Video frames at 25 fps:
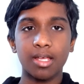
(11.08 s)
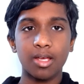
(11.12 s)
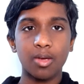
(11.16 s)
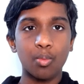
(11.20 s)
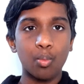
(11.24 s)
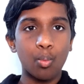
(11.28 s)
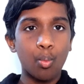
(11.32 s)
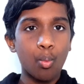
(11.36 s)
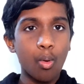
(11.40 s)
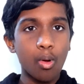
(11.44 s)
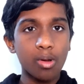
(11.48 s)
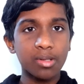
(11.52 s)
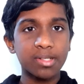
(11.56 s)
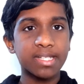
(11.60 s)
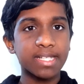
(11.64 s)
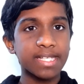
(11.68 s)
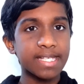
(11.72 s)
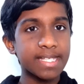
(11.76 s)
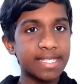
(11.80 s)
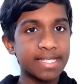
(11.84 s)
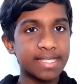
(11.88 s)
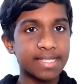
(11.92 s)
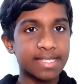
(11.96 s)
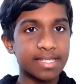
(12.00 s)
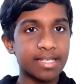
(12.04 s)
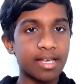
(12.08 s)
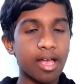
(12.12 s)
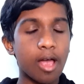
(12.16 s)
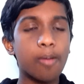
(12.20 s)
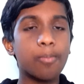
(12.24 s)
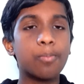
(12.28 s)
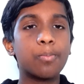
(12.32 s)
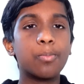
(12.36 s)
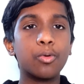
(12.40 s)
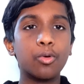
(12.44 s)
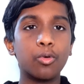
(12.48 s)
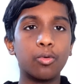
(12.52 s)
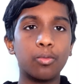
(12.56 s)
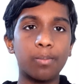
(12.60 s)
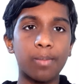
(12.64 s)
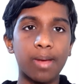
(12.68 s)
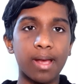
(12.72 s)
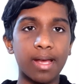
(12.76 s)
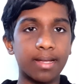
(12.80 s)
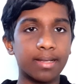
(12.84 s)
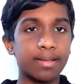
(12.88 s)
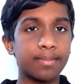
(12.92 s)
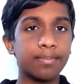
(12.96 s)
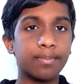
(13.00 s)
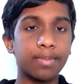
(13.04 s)
What is a boom
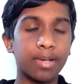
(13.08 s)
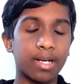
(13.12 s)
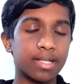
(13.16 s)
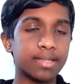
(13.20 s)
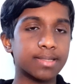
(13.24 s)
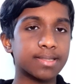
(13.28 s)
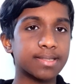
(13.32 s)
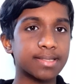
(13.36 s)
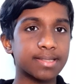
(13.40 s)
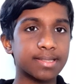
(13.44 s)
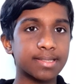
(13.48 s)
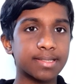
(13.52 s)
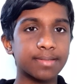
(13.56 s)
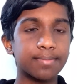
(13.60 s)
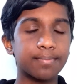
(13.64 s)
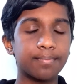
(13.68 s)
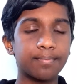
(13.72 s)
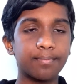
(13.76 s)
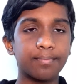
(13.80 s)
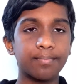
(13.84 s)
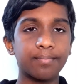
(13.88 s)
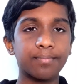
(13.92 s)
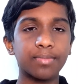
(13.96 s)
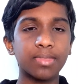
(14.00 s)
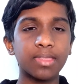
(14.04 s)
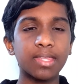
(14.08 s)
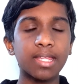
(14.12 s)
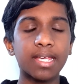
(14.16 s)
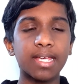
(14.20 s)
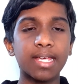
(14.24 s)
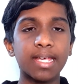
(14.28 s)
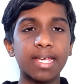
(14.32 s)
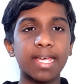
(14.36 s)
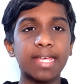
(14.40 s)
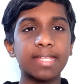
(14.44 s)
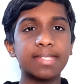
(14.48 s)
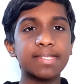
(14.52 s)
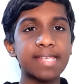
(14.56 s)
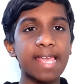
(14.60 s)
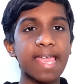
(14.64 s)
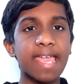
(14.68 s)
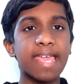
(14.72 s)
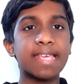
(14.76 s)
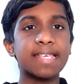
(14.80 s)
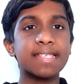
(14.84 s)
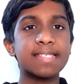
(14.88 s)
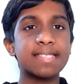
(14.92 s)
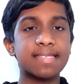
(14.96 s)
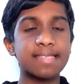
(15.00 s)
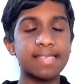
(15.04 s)
and bust? It's
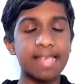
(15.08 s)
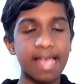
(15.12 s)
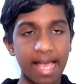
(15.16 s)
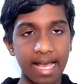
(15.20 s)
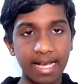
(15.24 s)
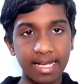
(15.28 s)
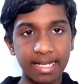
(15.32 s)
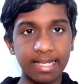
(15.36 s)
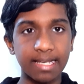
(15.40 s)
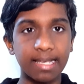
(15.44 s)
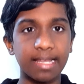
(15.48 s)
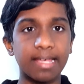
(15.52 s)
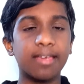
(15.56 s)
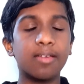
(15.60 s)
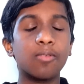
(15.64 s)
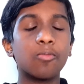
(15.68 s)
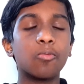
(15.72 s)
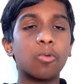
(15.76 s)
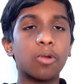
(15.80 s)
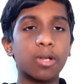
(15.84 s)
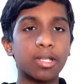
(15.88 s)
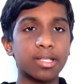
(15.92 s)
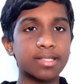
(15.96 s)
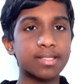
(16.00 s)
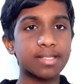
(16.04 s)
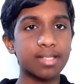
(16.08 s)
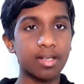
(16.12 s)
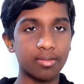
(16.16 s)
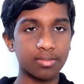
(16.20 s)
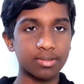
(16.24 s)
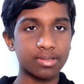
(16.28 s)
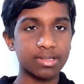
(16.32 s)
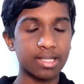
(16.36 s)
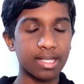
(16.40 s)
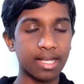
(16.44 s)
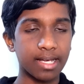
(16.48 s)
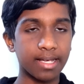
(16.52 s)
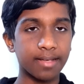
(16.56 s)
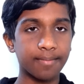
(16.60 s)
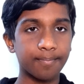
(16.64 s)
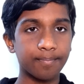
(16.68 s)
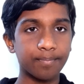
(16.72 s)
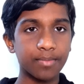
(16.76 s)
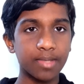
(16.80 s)
exactly what it sounds like.